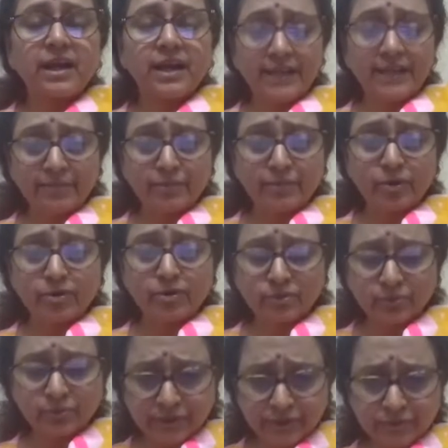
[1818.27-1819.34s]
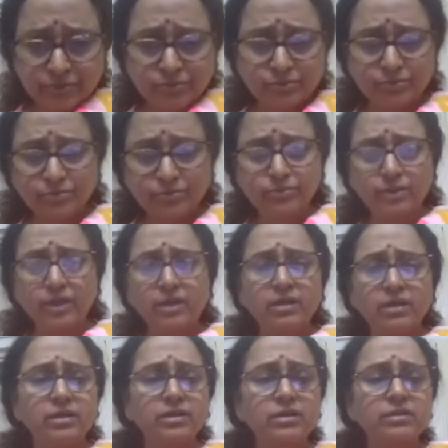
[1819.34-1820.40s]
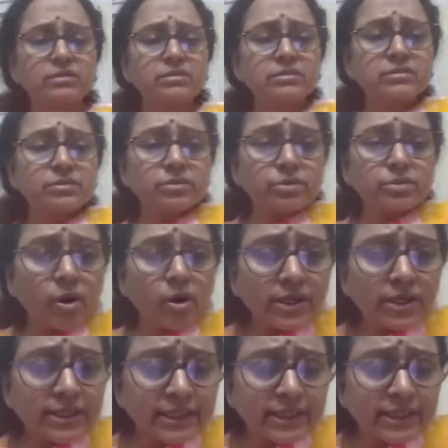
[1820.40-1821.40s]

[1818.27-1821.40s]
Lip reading: And I'm not going to talk in